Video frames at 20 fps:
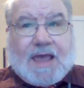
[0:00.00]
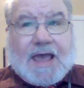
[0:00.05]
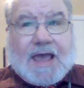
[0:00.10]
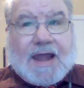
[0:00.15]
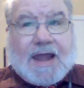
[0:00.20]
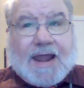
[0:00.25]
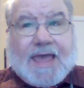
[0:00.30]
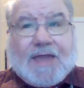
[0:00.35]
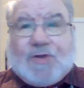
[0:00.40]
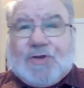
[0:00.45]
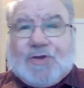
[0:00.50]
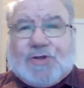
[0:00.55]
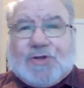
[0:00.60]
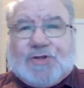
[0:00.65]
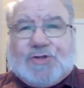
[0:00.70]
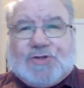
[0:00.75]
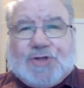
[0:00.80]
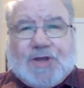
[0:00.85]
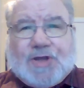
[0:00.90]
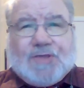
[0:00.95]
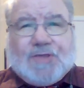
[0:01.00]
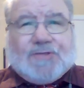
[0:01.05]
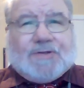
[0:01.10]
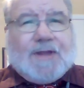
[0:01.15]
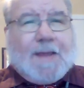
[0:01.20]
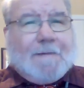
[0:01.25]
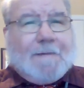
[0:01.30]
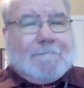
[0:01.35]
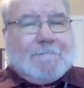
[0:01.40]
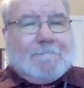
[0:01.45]
and they could just
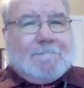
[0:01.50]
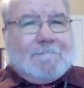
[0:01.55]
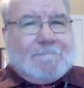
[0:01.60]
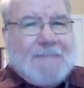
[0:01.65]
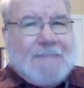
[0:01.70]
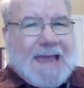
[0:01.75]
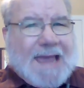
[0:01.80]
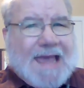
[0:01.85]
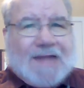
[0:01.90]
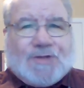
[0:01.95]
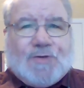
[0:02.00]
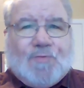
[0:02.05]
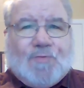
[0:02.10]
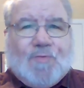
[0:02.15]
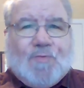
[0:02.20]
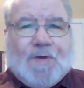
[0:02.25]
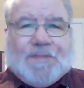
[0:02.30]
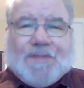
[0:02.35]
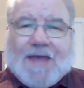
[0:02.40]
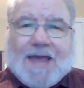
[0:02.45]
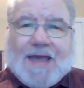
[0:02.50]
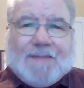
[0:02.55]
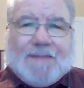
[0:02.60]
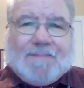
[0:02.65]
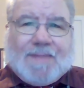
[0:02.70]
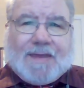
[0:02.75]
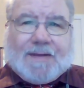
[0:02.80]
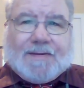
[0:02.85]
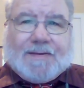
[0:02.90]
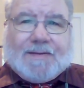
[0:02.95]
imagine what that
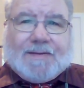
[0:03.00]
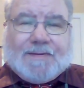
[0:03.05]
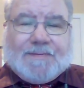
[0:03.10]
meant.